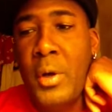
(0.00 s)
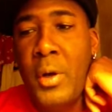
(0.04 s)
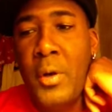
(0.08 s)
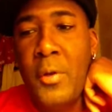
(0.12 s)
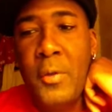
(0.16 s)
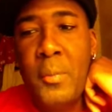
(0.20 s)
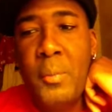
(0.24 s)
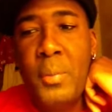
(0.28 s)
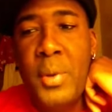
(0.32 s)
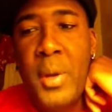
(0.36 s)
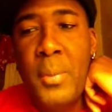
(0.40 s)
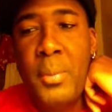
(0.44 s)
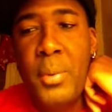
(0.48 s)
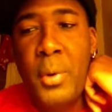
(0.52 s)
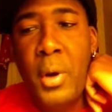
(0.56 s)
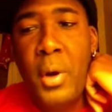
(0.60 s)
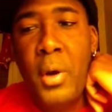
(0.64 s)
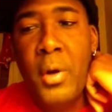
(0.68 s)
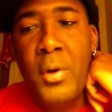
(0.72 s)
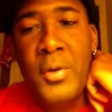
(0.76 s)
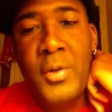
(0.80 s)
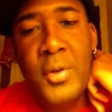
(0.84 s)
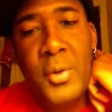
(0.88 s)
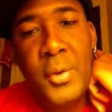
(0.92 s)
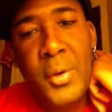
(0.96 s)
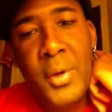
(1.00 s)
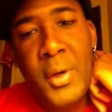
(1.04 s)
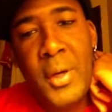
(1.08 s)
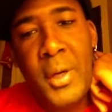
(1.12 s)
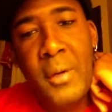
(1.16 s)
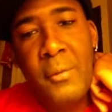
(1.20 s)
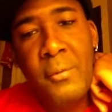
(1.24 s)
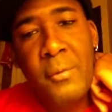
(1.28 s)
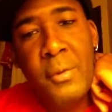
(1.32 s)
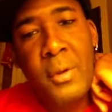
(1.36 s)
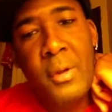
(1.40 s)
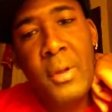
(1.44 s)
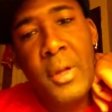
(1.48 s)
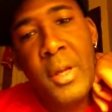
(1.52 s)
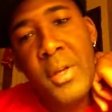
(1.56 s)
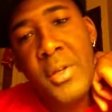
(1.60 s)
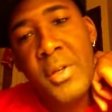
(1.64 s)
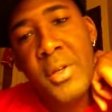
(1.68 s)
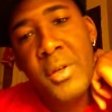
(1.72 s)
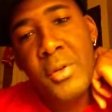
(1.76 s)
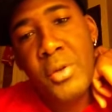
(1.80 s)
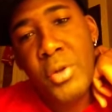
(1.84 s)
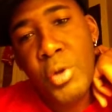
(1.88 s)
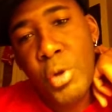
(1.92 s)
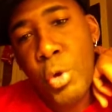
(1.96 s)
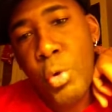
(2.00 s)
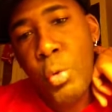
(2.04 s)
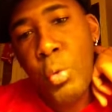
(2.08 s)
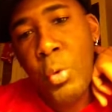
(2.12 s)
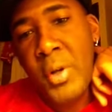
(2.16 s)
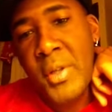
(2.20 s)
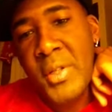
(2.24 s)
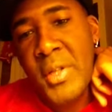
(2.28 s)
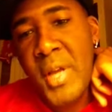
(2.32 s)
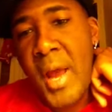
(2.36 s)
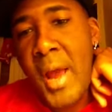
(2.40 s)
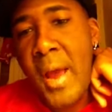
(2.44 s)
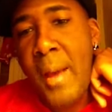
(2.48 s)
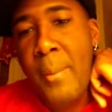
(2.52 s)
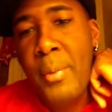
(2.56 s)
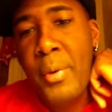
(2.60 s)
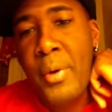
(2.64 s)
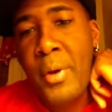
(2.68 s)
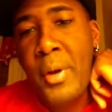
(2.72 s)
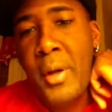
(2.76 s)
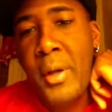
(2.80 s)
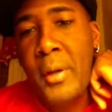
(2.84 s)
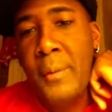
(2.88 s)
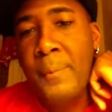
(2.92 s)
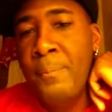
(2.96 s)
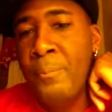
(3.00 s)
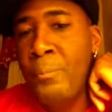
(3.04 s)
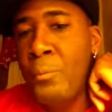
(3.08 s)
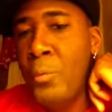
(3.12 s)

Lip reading: other people are doing in relation to what's happening.